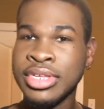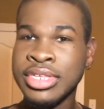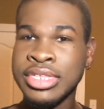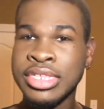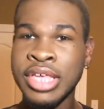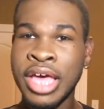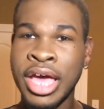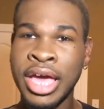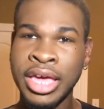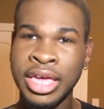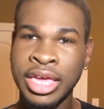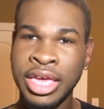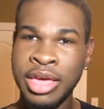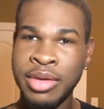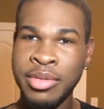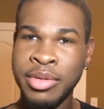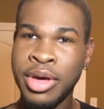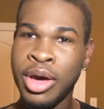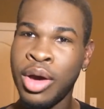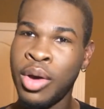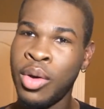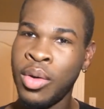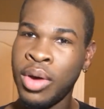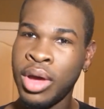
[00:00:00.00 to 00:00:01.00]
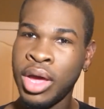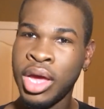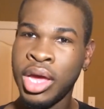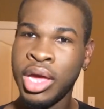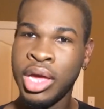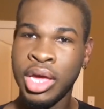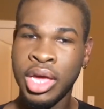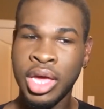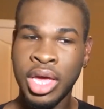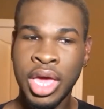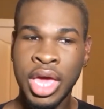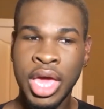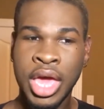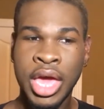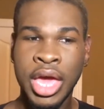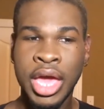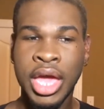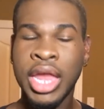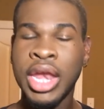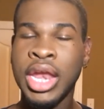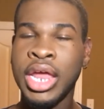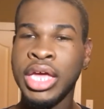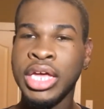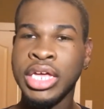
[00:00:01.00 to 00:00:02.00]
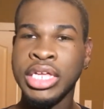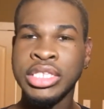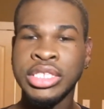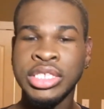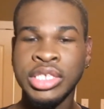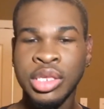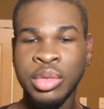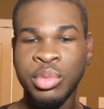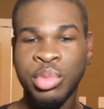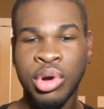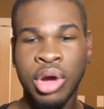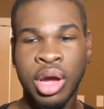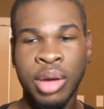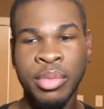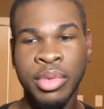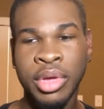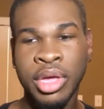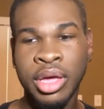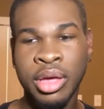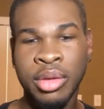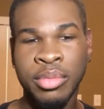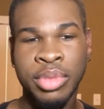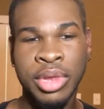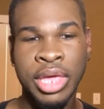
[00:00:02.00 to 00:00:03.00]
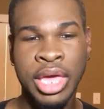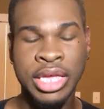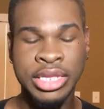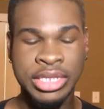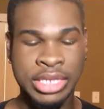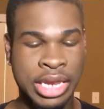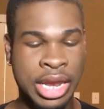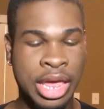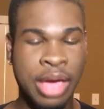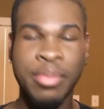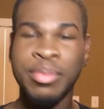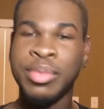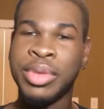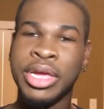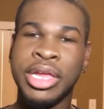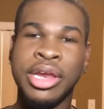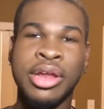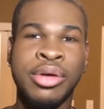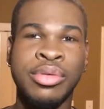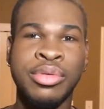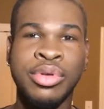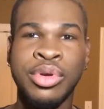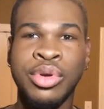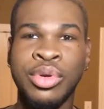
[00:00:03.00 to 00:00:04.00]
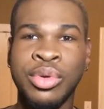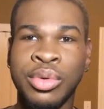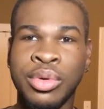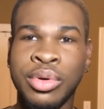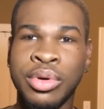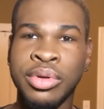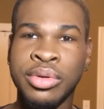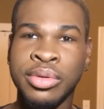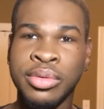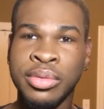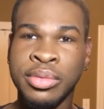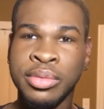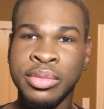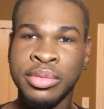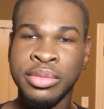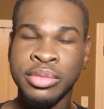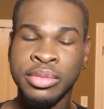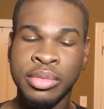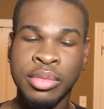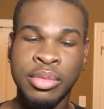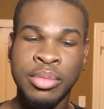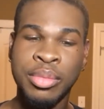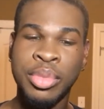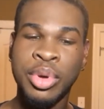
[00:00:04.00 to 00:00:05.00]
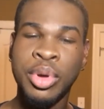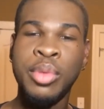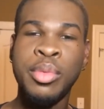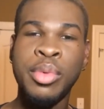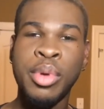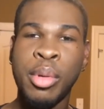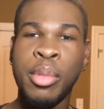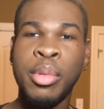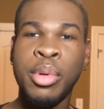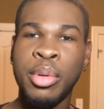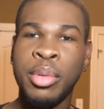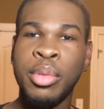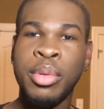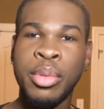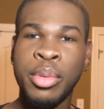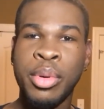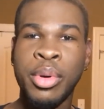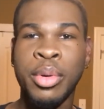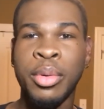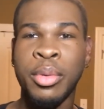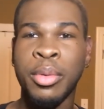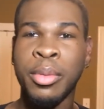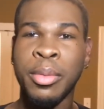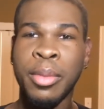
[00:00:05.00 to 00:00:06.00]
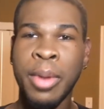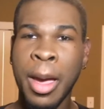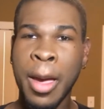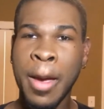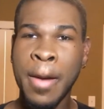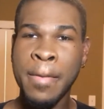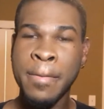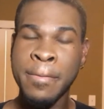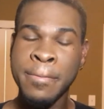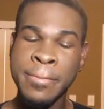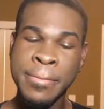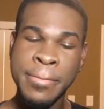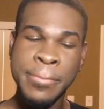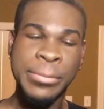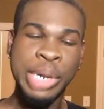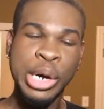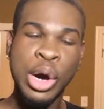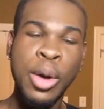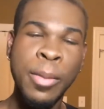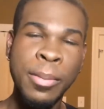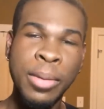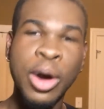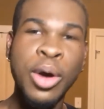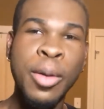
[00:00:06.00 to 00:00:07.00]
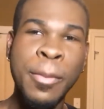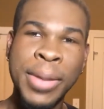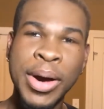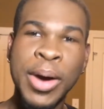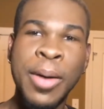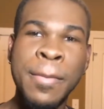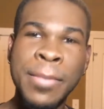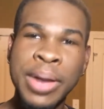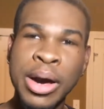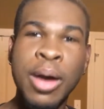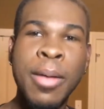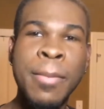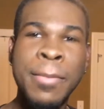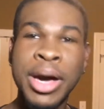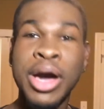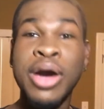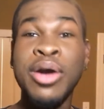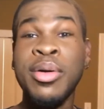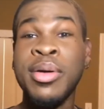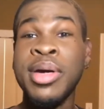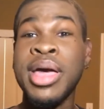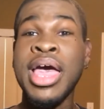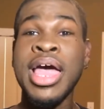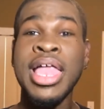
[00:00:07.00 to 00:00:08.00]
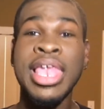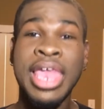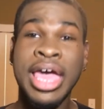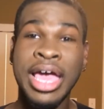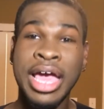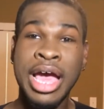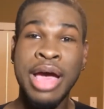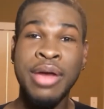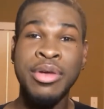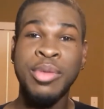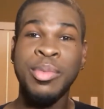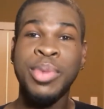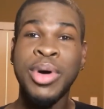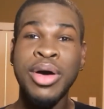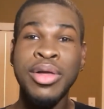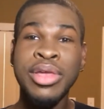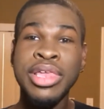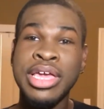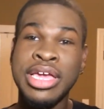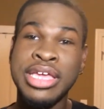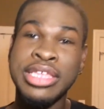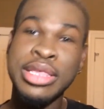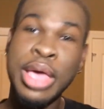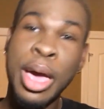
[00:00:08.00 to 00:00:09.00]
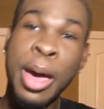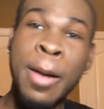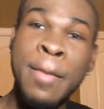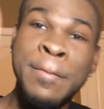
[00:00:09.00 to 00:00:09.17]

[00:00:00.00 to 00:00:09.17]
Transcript: So I keep going, and I get to the apartment complex, and I beat on the door. Boom, boom, boom, boom, boom. Boom, boom, boom, boom, boom. Like, I'm the police.